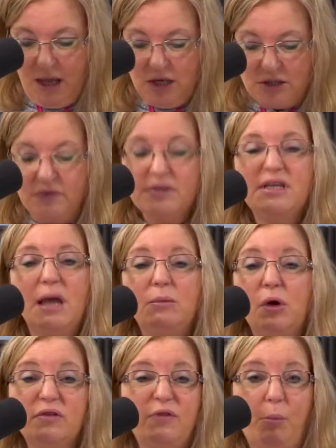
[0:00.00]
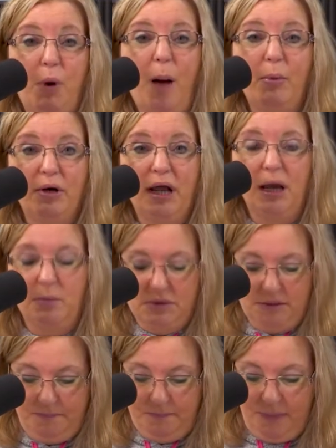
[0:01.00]
So the same goes for proper
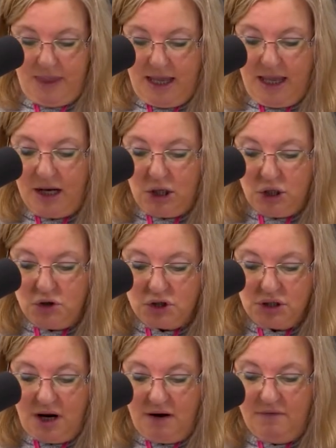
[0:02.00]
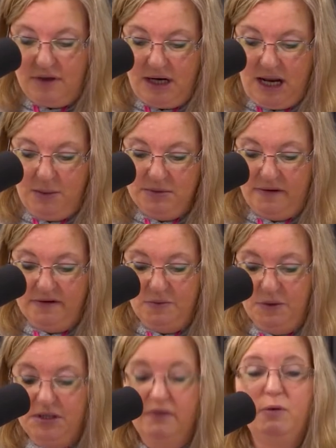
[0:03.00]
names. Inclusion of the names of
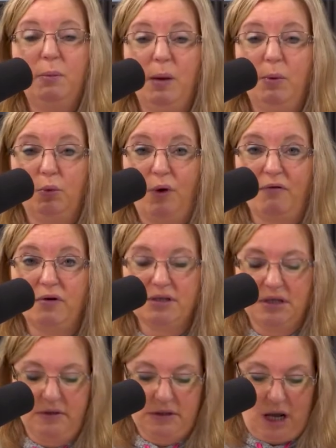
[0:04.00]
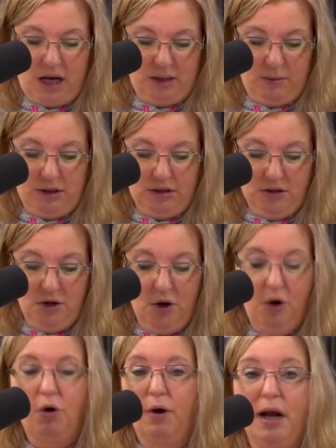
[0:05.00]
specific people referenced in the document,
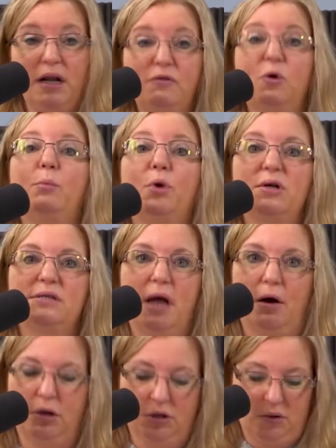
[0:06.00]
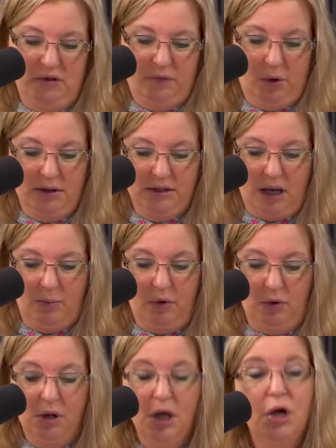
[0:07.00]
or any of your book's characters, for
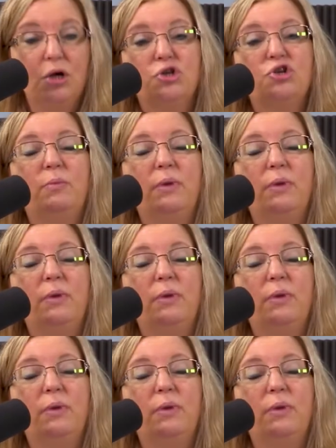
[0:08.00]
example, should